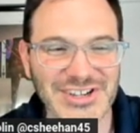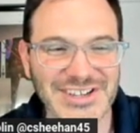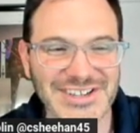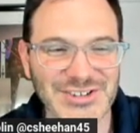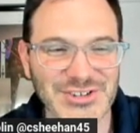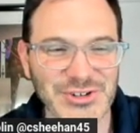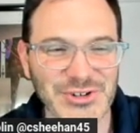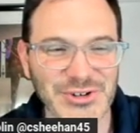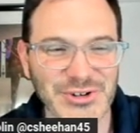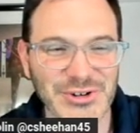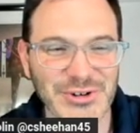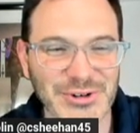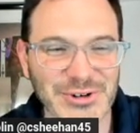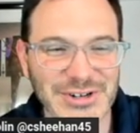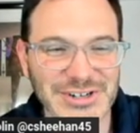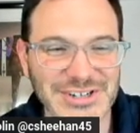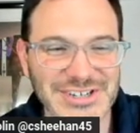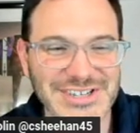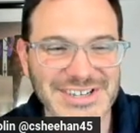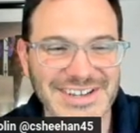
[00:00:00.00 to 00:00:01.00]
G is your
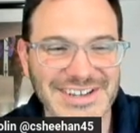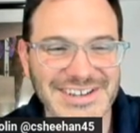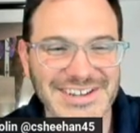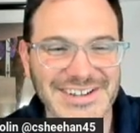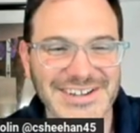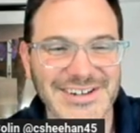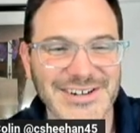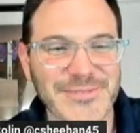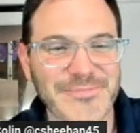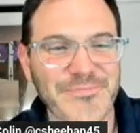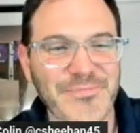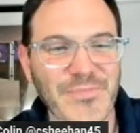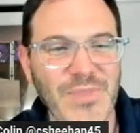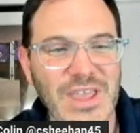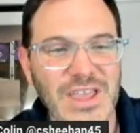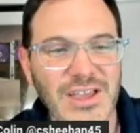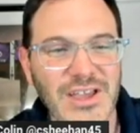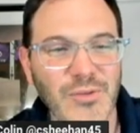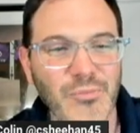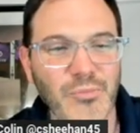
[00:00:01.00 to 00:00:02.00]
horse, and
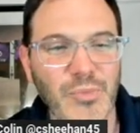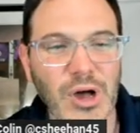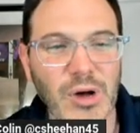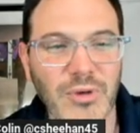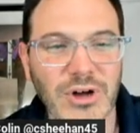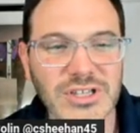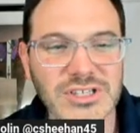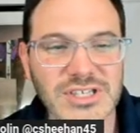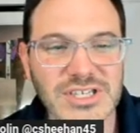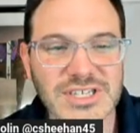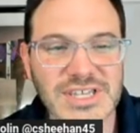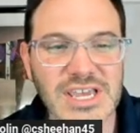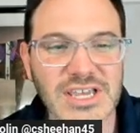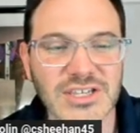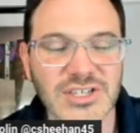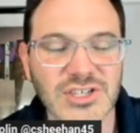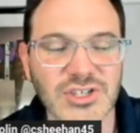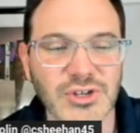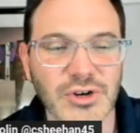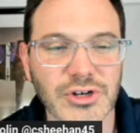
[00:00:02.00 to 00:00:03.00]
Belmont
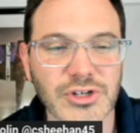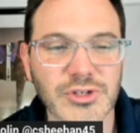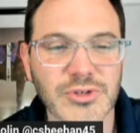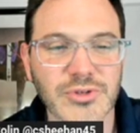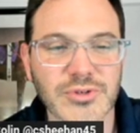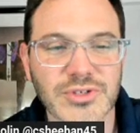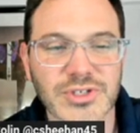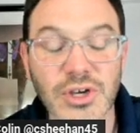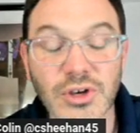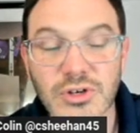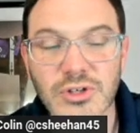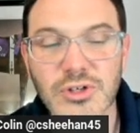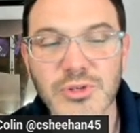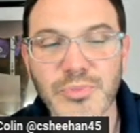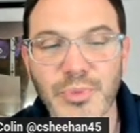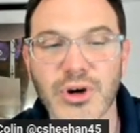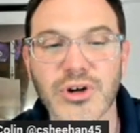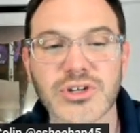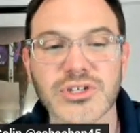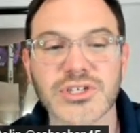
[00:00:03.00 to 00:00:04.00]
Stakes Silk's
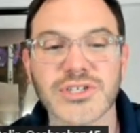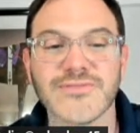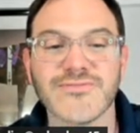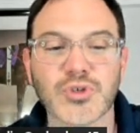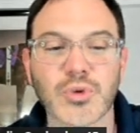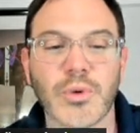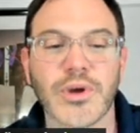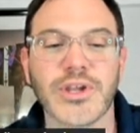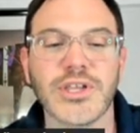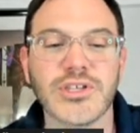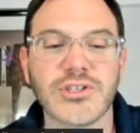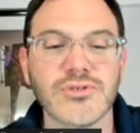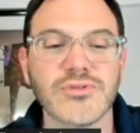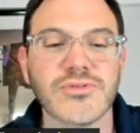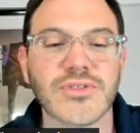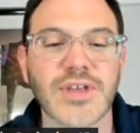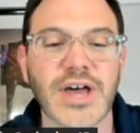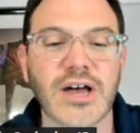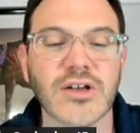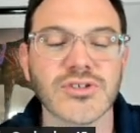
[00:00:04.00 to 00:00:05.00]
purse of
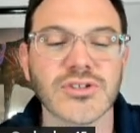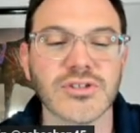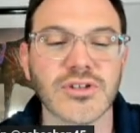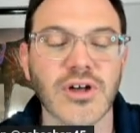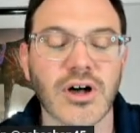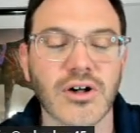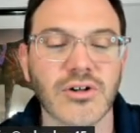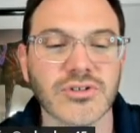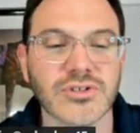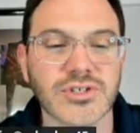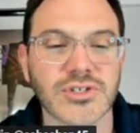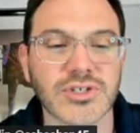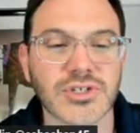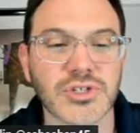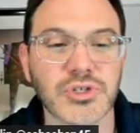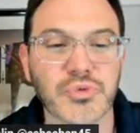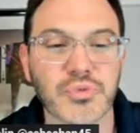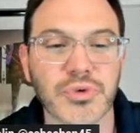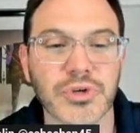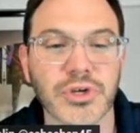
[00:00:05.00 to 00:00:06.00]
$22,000. This
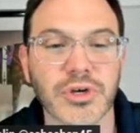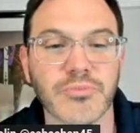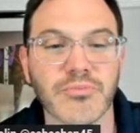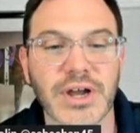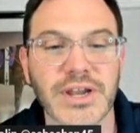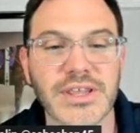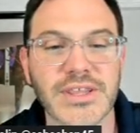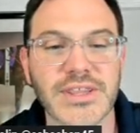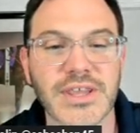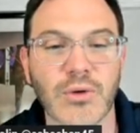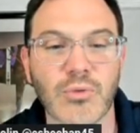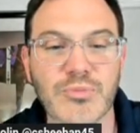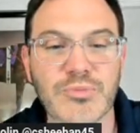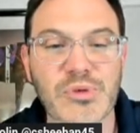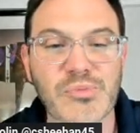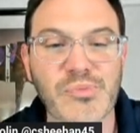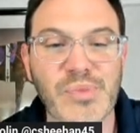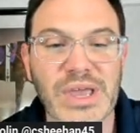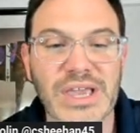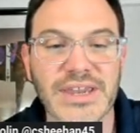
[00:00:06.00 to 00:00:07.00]
is real money that will
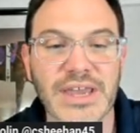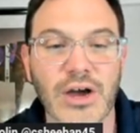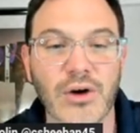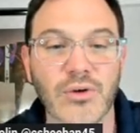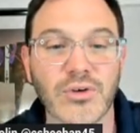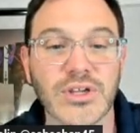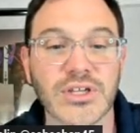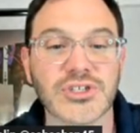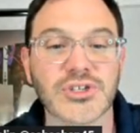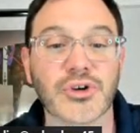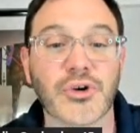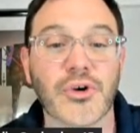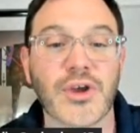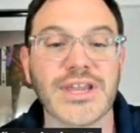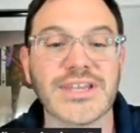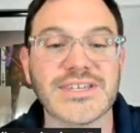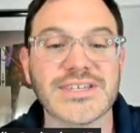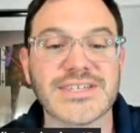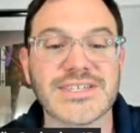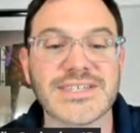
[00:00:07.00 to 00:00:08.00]
be paid out, and it's
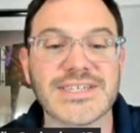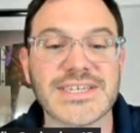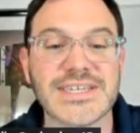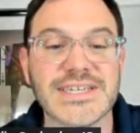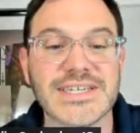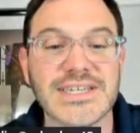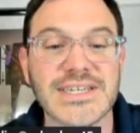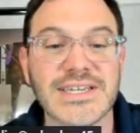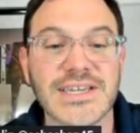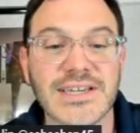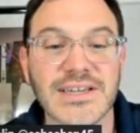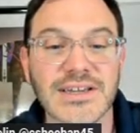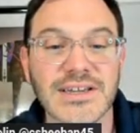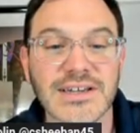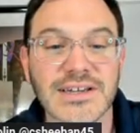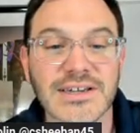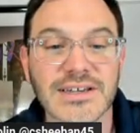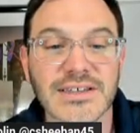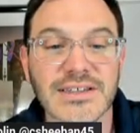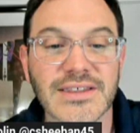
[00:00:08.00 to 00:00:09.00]
great to see
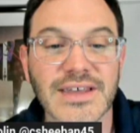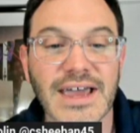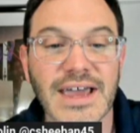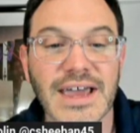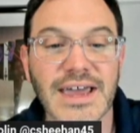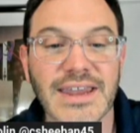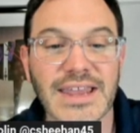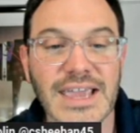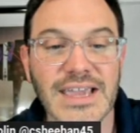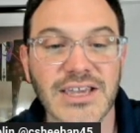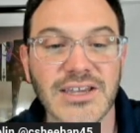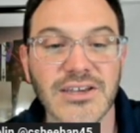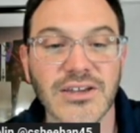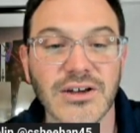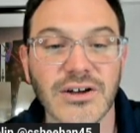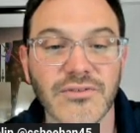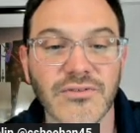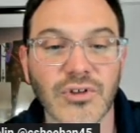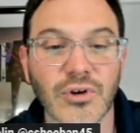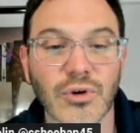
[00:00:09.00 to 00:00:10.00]
that 8
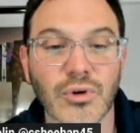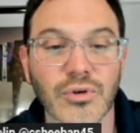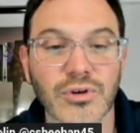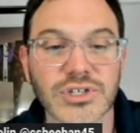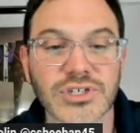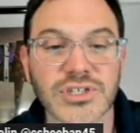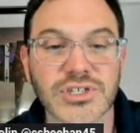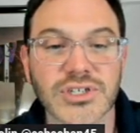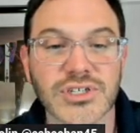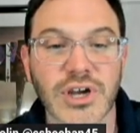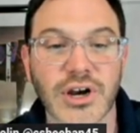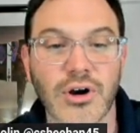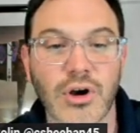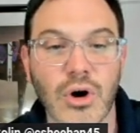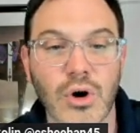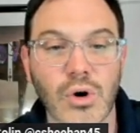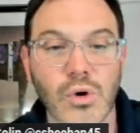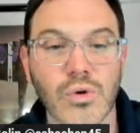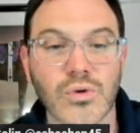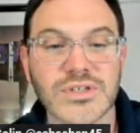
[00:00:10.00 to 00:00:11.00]
of the horses are
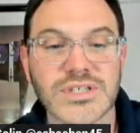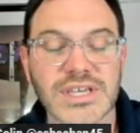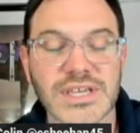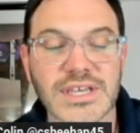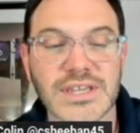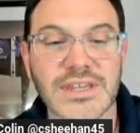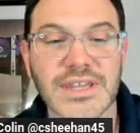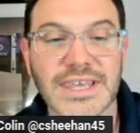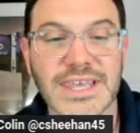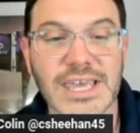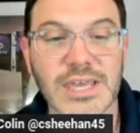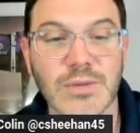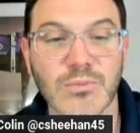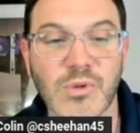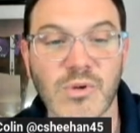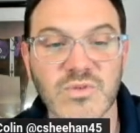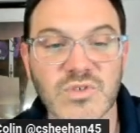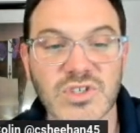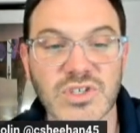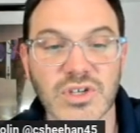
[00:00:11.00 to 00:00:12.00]
owned in the Game
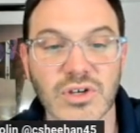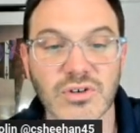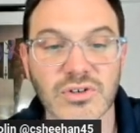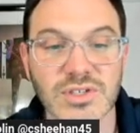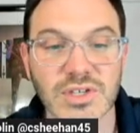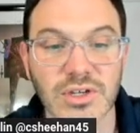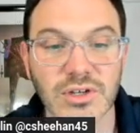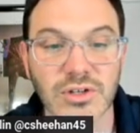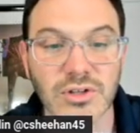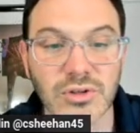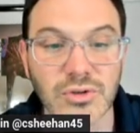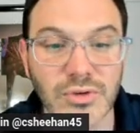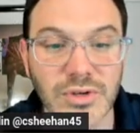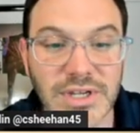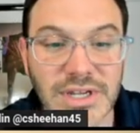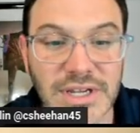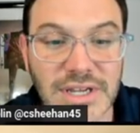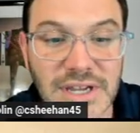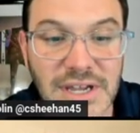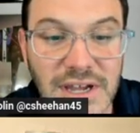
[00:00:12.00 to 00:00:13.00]
of Silks,
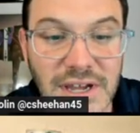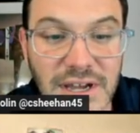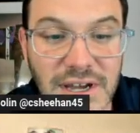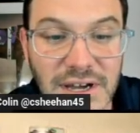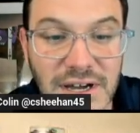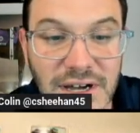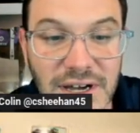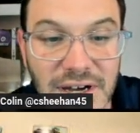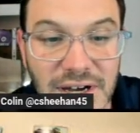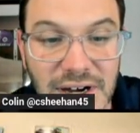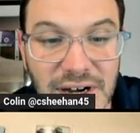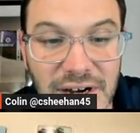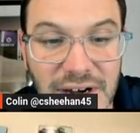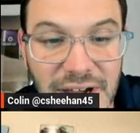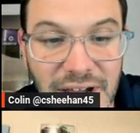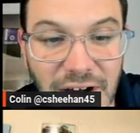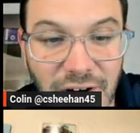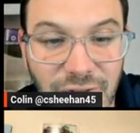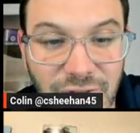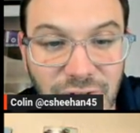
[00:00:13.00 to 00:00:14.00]
including
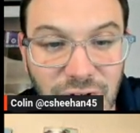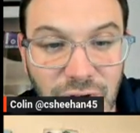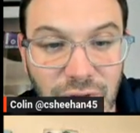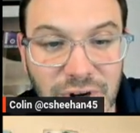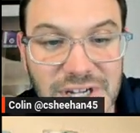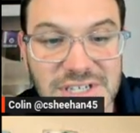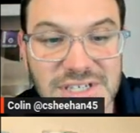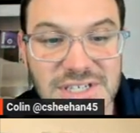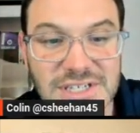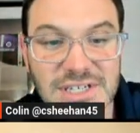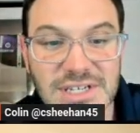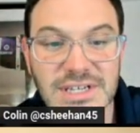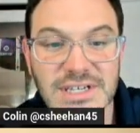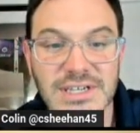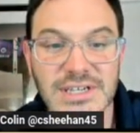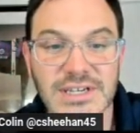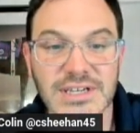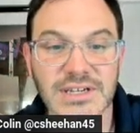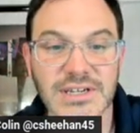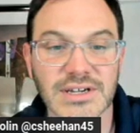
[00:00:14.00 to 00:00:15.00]
Alpha
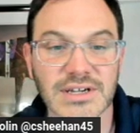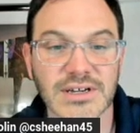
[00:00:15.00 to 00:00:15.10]
Racing,